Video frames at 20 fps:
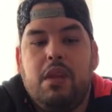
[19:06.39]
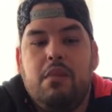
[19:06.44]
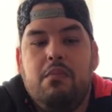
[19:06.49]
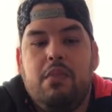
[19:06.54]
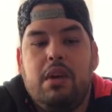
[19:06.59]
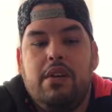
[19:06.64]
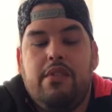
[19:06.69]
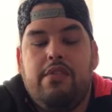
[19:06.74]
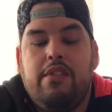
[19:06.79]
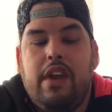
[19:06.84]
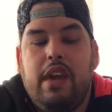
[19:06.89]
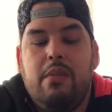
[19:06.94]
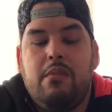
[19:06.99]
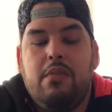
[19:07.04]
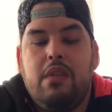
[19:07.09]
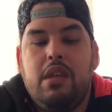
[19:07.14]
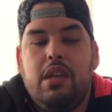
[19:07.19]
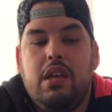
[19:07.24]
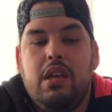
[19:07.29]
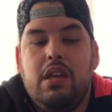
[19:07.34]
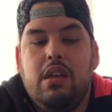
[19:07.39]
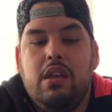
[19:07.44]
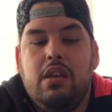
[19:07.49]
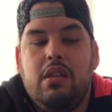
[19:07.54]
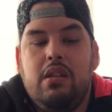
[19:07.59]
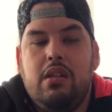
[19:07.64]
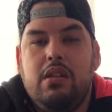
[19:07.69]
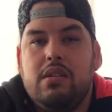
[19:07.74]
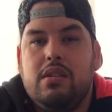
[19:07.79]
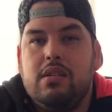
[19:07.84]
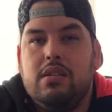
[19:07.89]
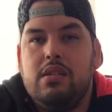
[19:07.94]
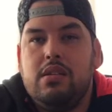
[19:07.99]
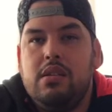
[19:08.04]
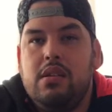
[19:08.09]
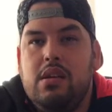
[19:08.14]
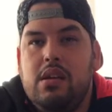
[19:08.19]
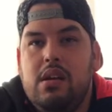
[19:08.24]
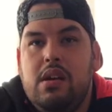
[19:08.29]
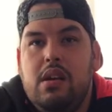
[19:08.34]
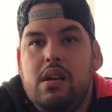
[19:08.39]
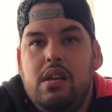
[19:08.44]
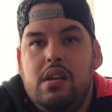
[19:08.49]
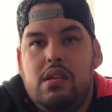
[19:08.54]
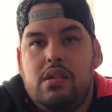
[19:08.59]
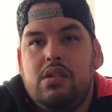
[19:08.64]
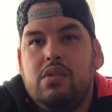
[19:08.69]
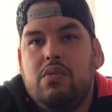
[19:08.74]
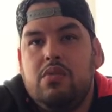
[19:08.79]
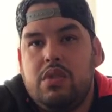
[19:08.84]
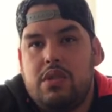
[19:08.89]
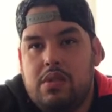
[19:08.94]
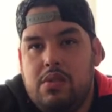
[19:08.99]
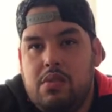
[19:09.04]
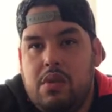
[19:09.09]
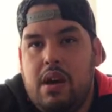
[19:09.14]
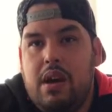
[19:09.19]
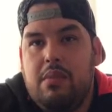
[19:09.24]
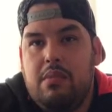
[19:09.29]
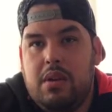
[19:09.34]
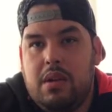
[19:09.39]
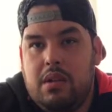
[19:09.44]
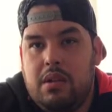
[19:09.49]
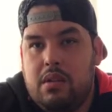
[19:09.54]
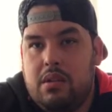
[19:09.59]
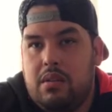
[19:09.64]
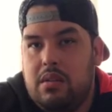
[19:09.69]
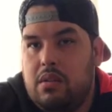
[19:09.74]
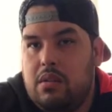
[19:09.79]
My family, this is the reason why I'm gonna